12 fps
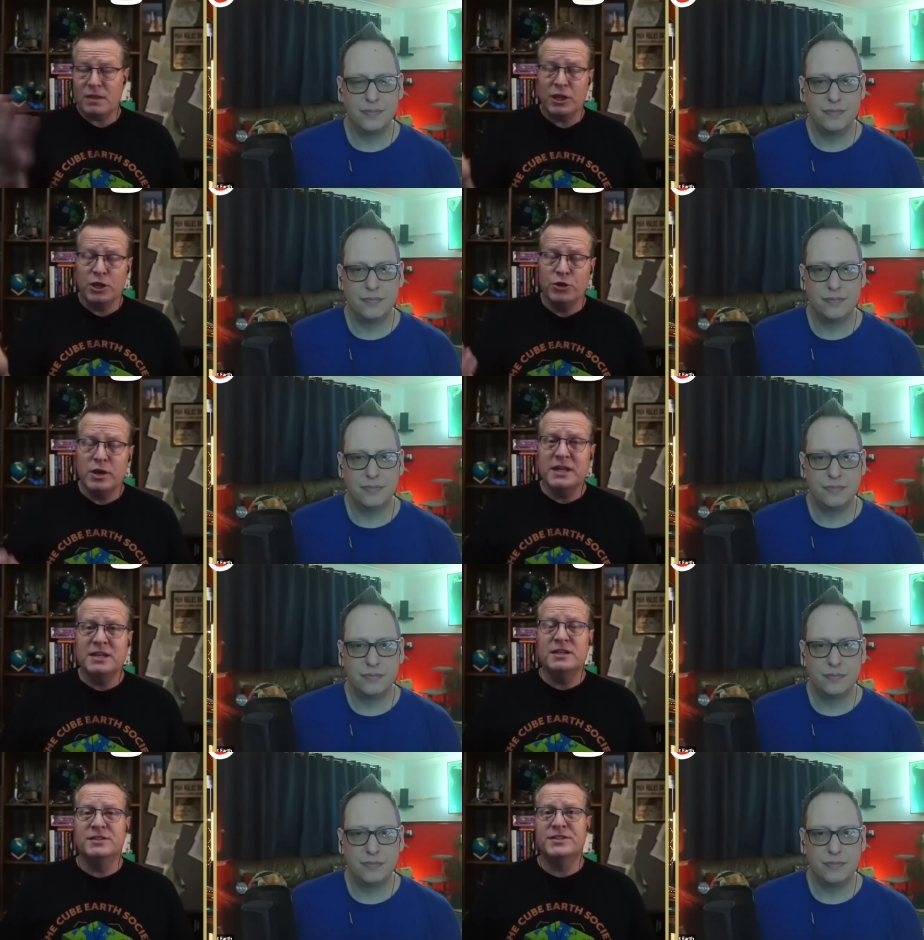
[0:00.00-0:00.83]
Speaker 1: you
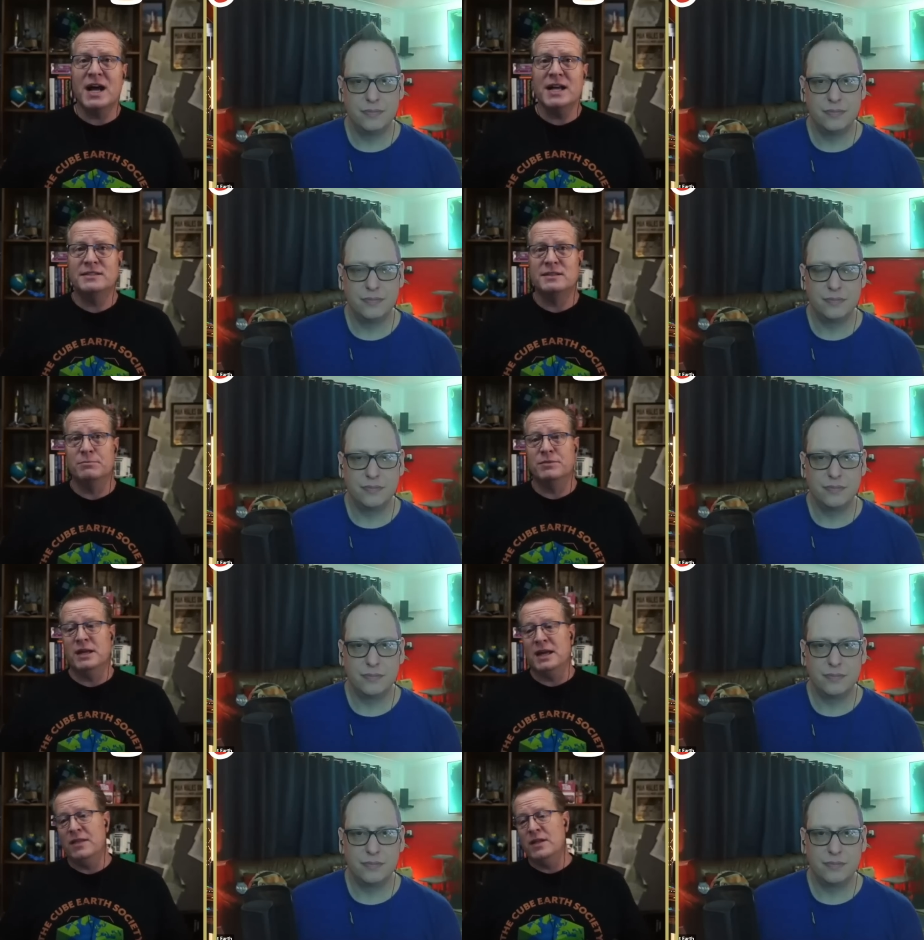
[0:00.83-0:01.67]
need to design
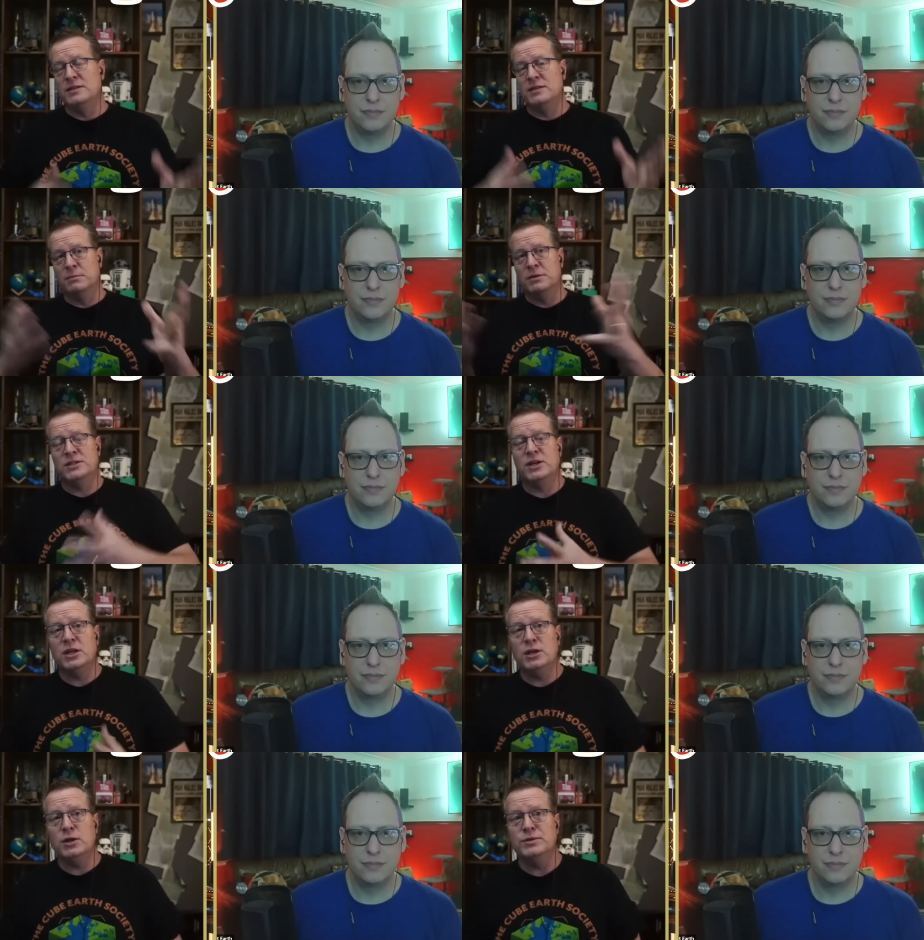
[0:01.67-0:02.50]
something and then somebody's
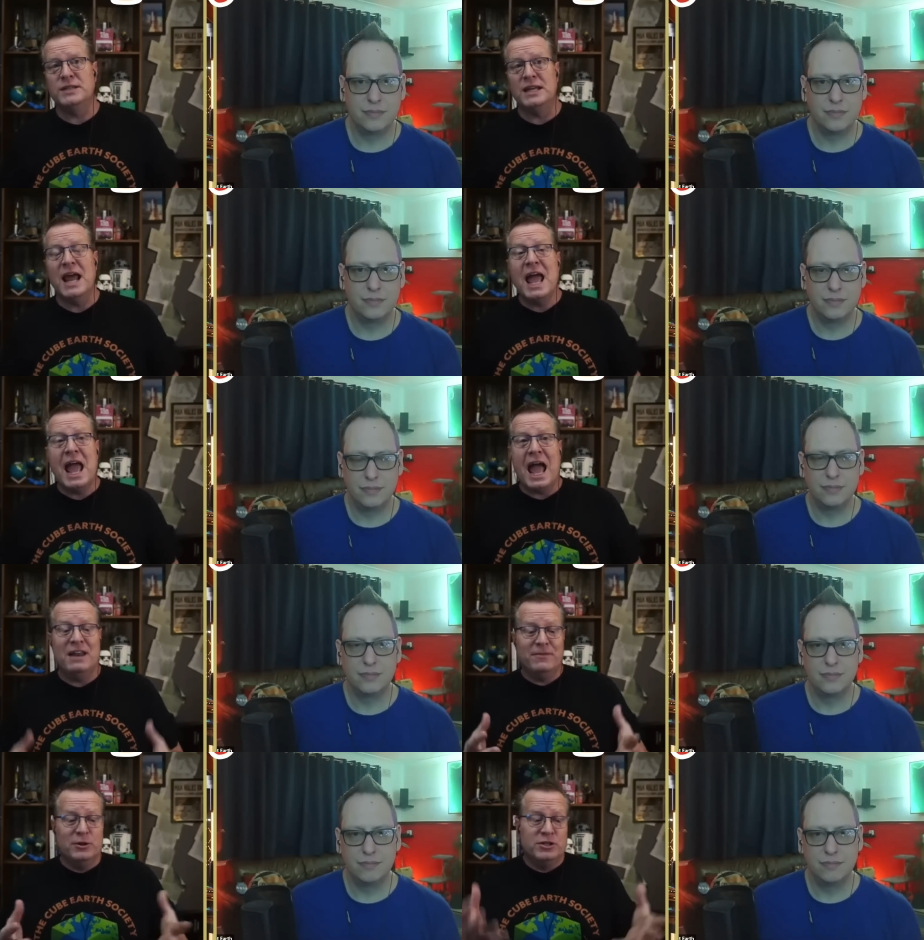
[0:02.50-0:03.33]
going to use it.
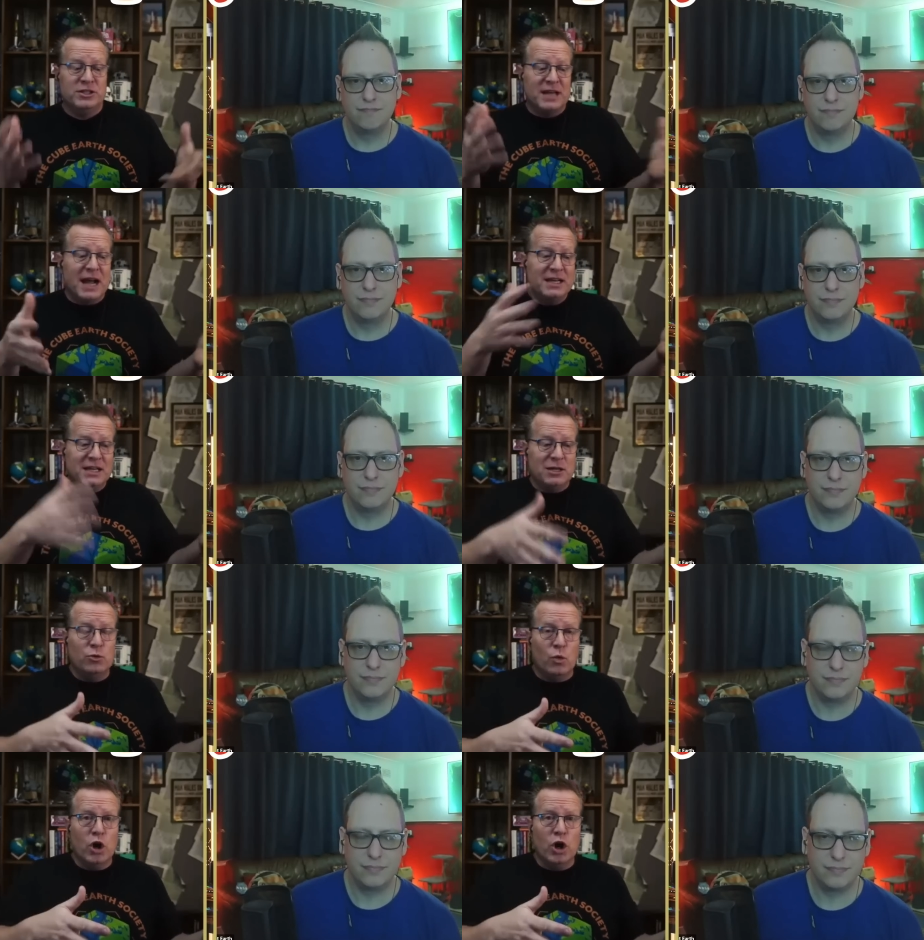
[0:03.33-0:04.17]
And if your design
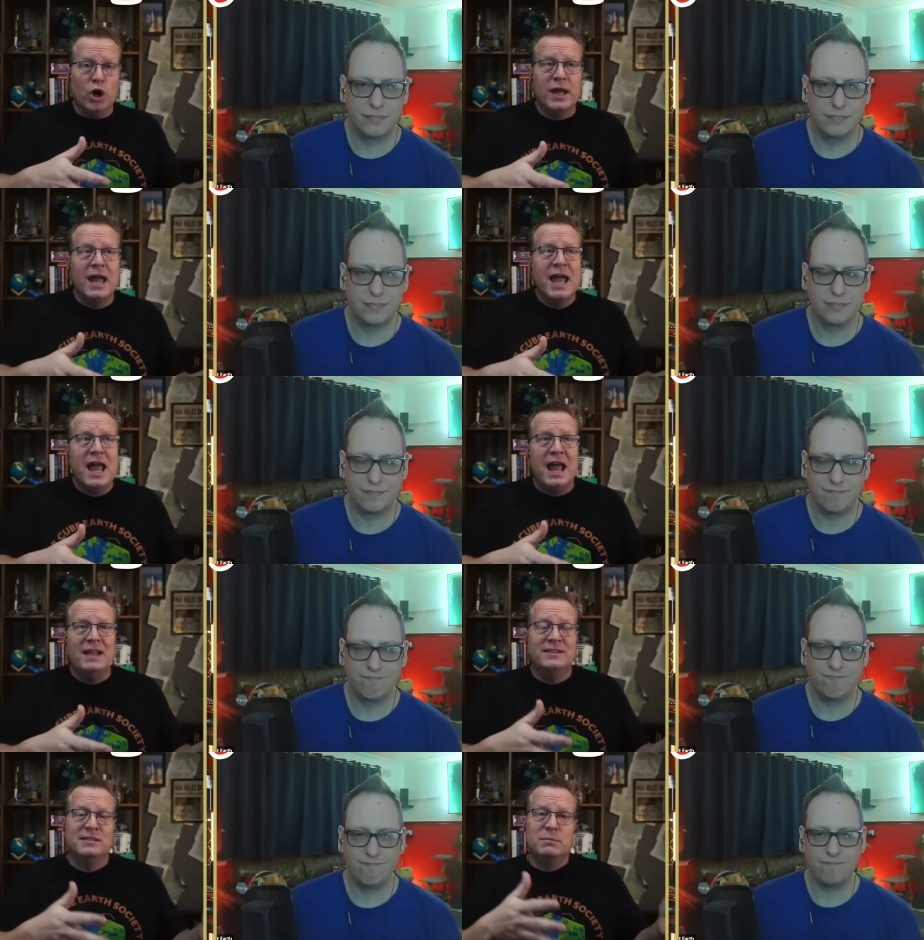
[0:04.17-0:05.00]
didn't work
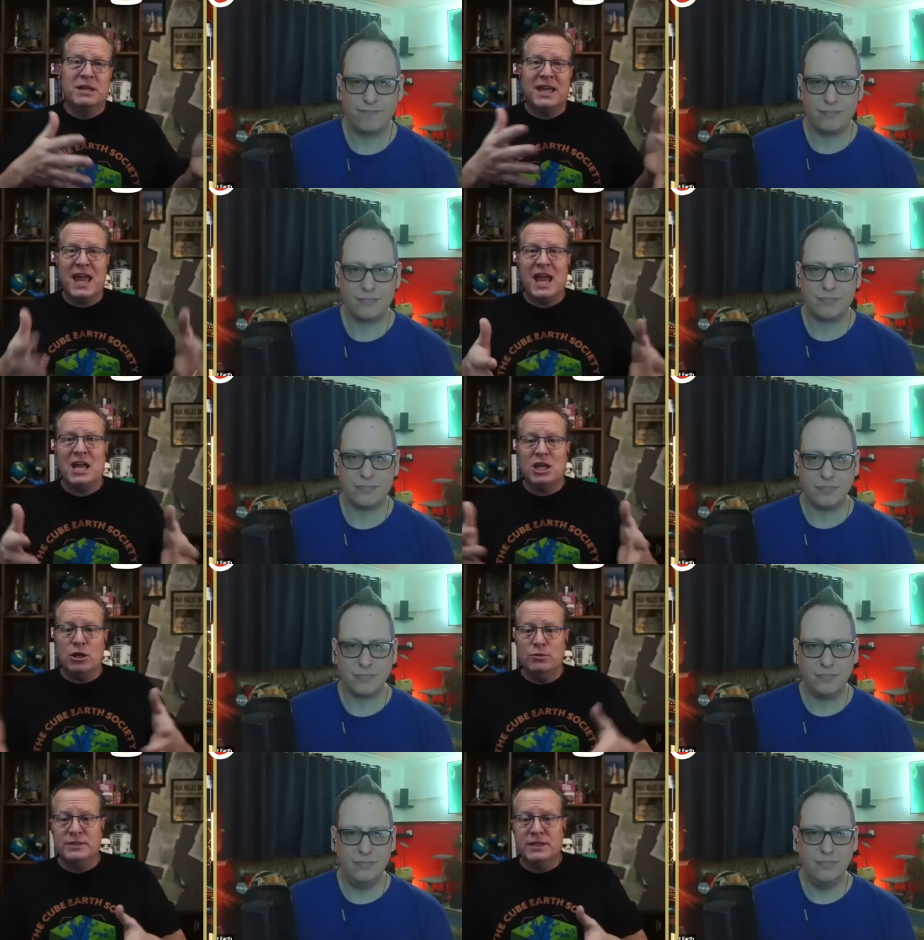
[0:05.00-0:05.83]
and somebody can't
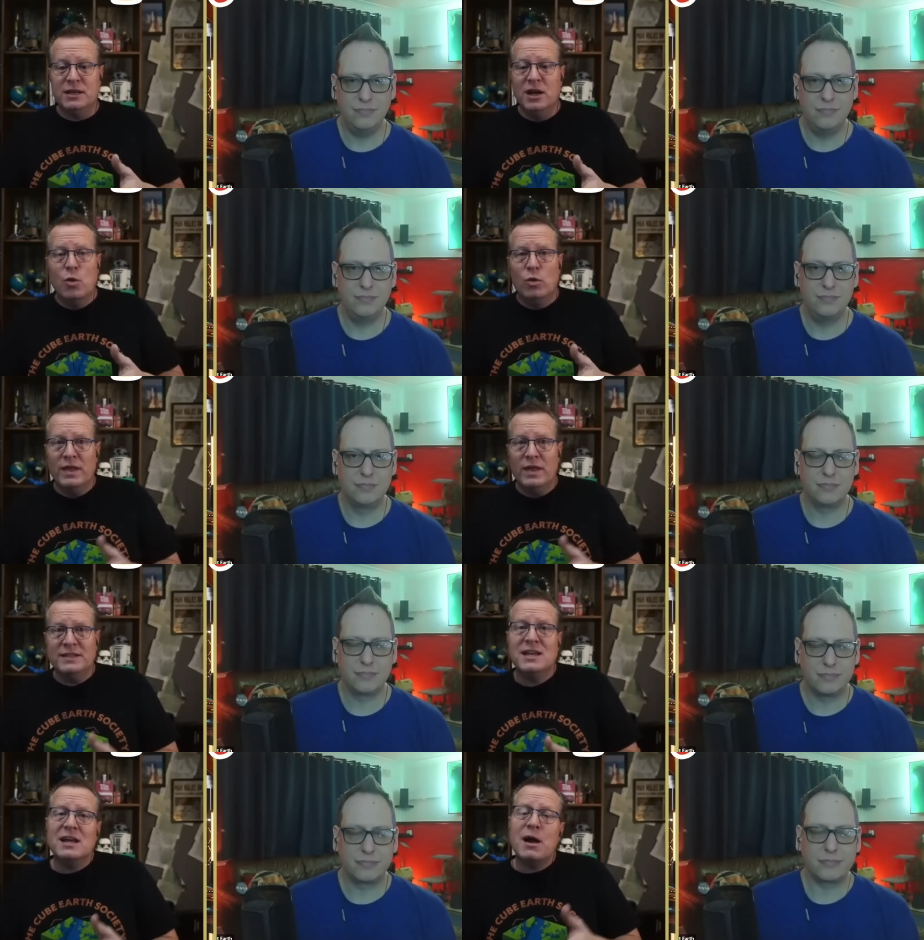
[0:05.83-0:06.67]
use it, well,
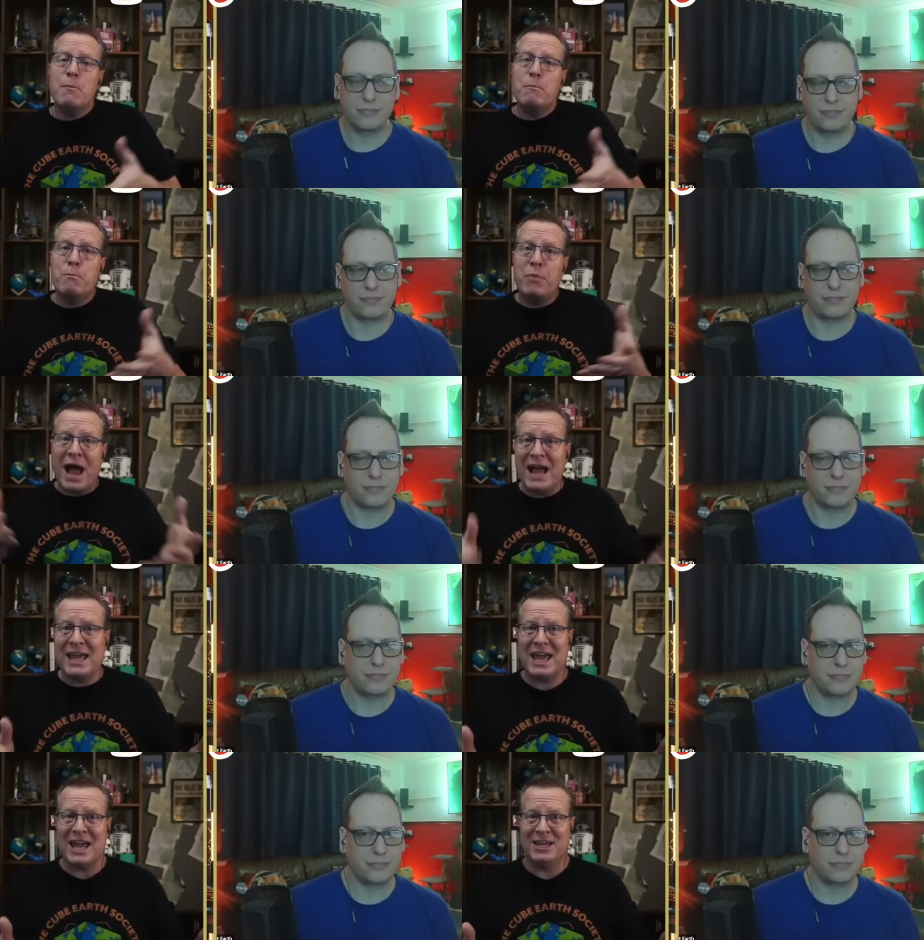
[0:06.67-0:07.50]
that's going to come
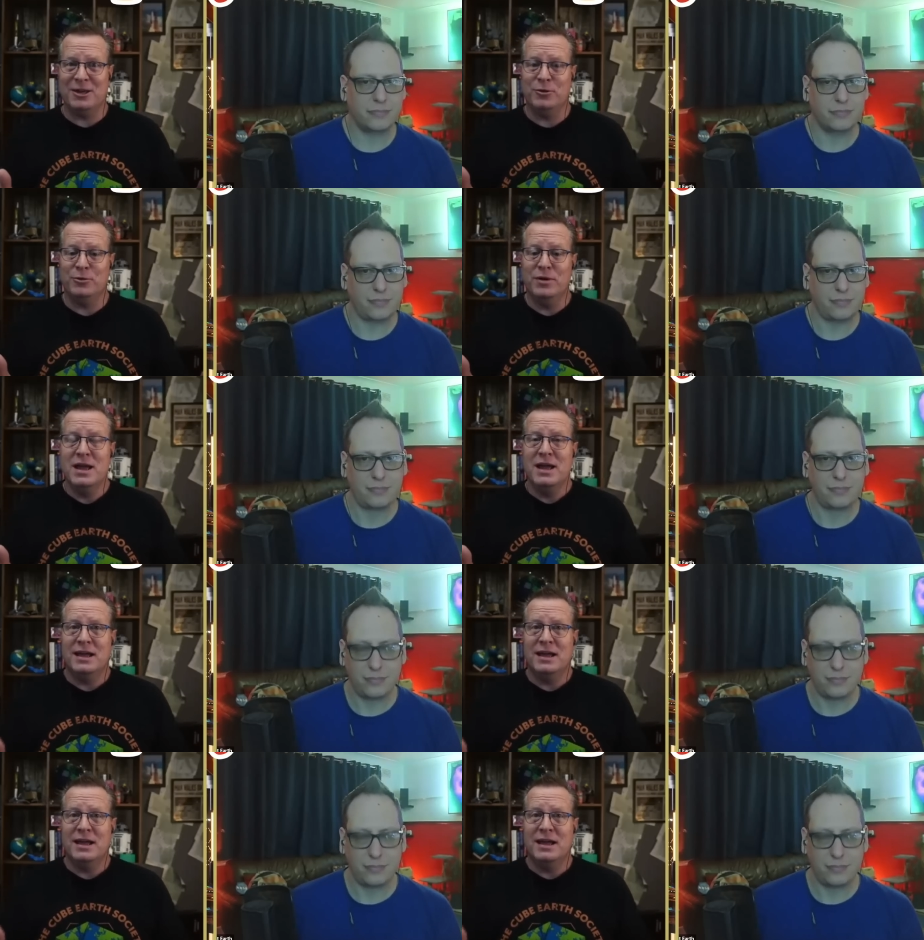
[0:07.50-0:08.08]
back at you.